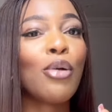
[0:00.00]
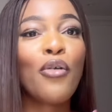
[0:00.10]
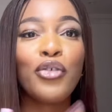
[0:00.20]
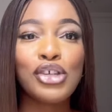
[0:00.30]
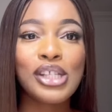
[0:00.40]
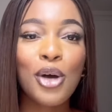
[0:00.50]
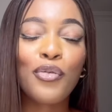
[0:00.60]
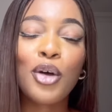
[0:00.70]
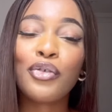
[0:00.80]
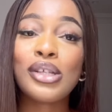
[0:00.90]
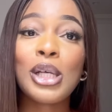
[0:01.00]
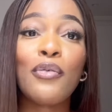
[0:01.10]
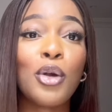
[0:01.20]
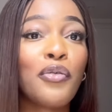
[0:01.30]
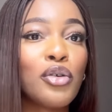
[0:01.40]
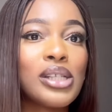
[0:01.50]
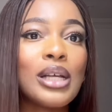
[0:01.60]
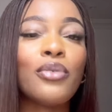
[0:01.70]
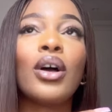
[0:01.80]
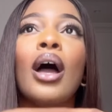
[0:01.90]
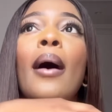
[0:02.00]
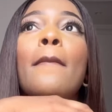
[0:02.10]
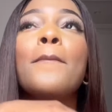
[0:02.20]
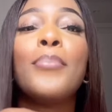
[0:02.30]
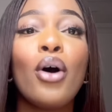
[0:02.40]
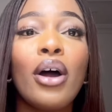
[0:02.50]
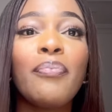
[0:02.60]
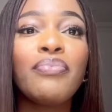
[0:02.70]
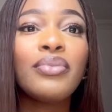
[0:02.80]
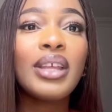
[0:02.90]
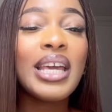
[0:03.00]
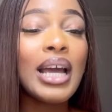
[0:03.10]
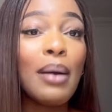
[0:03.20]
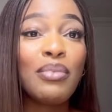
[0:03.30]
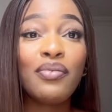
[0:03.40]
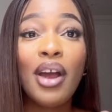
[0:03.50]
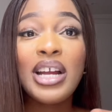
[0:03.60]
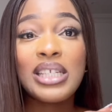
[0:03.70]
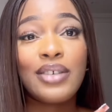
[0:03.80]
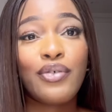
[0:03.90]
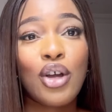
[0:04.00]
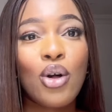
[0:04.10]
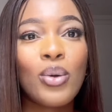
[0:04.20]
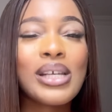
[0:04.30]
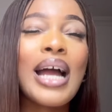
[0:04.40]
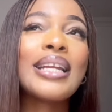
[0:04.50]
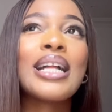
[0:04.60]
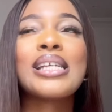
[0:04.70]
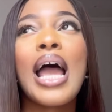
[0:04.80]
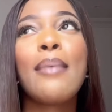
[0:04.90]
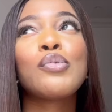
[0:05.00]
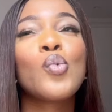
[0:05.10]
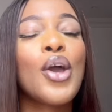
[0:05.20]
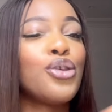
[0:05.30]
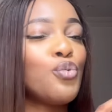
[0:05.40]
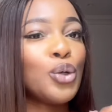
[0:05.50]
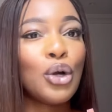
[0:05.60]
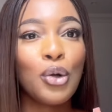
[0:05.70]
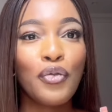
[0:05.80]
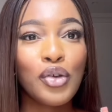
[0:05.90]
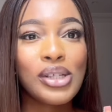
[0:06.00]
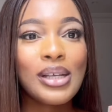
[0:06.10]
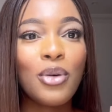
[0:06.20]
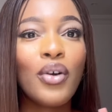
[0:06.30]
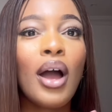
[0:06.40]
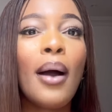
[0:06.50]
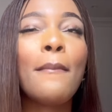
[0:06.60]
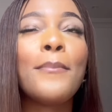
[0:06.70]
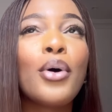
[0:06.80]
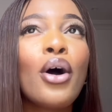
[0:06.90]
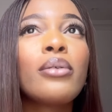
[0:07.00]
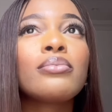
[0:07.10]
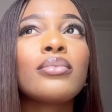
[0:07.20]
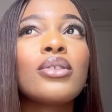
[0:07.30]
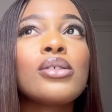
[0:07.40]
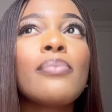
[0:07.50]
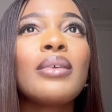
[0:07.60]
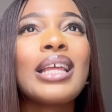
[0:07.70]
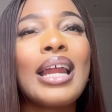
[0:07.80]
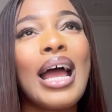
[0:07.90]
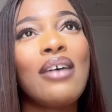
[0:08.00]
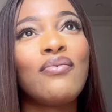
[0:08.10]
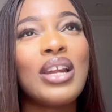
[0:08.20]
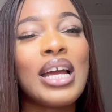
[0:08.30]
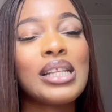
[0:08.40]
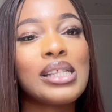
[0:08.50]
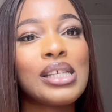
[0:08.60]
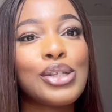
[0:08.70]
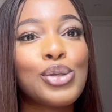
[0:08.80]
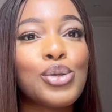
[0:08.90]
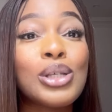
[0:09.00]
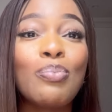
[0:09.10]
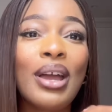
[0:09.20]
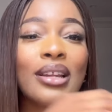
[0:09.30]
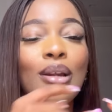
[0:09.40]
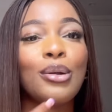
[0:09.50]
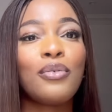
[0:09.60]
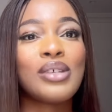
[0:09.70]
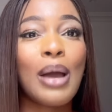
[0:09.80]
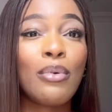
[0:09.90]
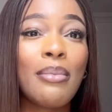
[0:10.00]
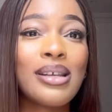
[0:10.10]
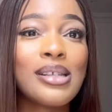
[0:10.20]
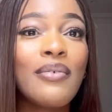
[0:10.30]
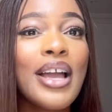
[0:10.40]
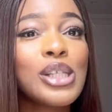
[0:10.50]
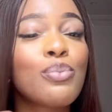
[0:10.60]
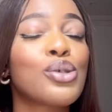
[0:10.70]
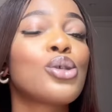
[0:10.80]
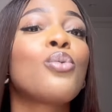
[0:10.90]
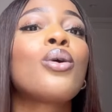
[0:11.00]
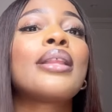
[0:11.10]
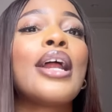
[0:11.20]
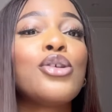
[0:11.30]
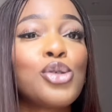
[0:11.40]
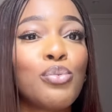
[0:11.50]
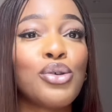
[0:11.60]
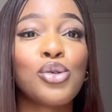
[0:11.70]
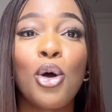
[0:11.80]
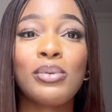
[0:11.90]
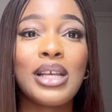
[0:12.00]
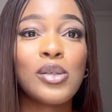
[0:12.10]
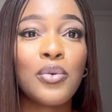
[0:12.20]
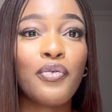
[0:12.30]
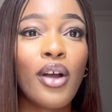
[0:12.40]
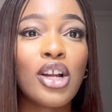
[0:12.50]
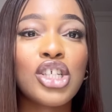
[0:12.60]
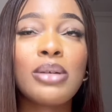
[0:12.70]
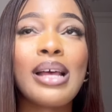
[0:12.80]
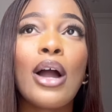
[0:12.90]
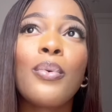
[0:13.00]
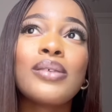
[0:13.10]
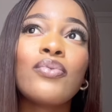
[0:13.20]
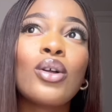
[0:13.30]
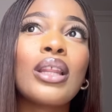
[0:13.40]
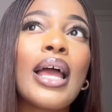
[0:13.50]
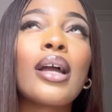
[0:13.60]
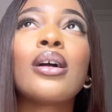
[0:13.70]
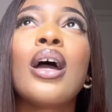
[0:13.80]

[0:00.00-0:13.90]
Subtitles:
love yourself, love yourself, love yourself, but it can be very difficult, and there are times where you will not love yourself. But something that I have learned is to spend a lot of time with myself. I used to be someone that used to be so obsessed with friendships. I always felt like